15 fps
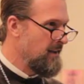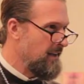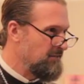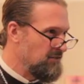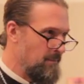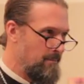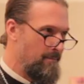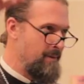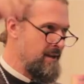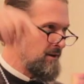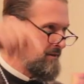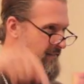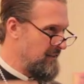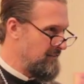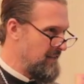Because the
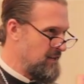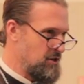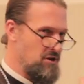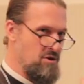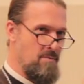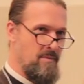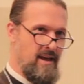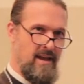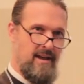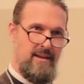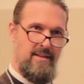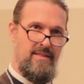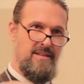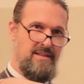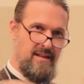bigger foundation you
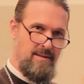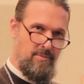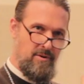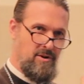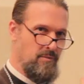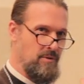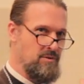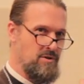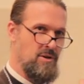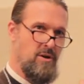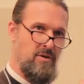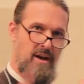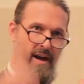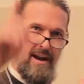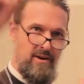make, the deeper your roots
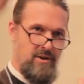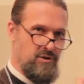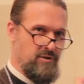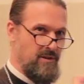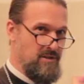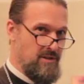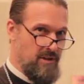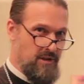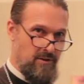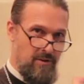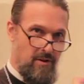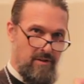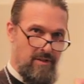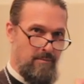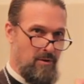go, the higher your tree is going to
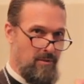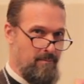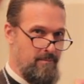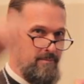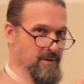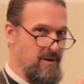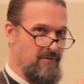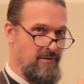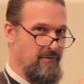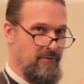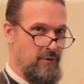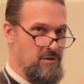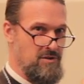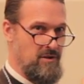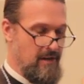grow, and the more beautiful
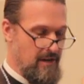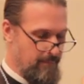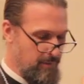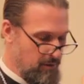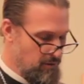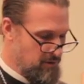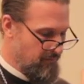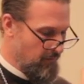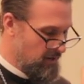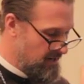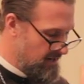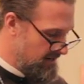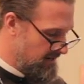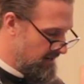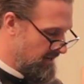fruits you're going to produce for
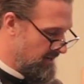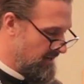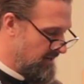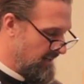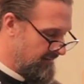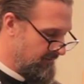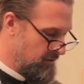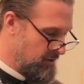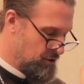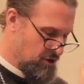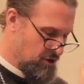God and for the